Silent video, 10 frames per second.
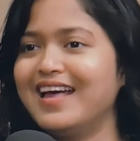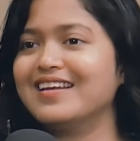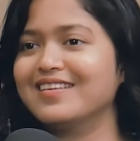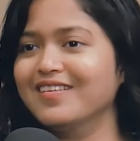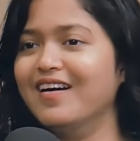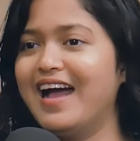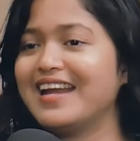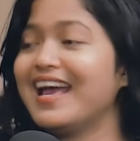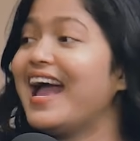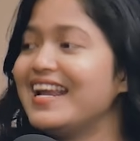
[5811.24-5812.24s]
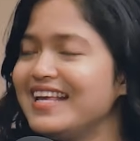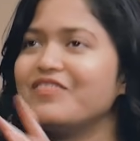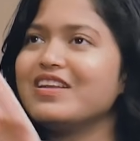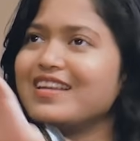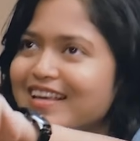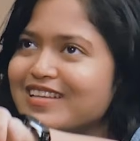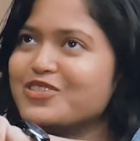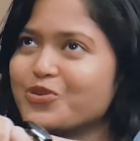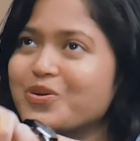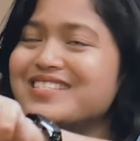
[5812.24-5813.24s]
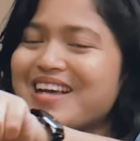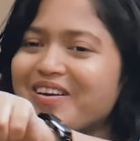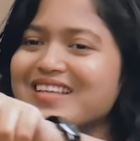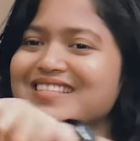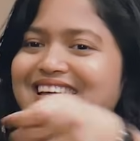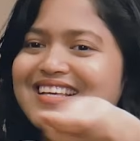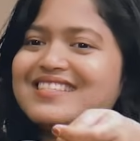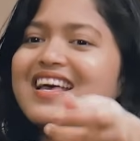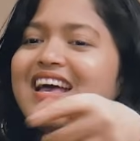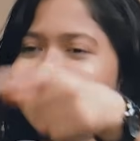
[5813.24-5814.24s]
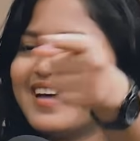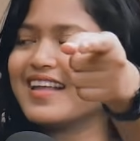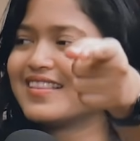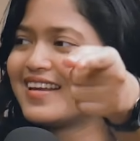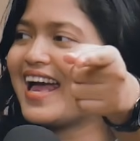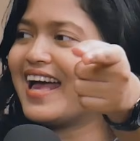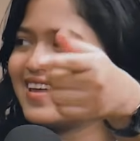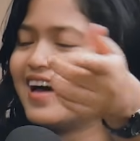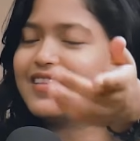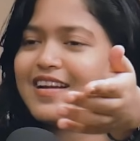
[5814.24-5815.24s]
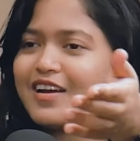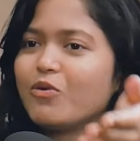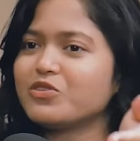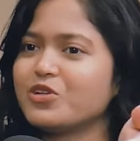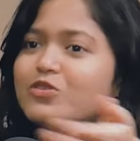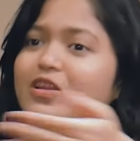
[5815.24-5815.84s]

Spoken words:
That and even in Juhi Chawla's case, the other uncle was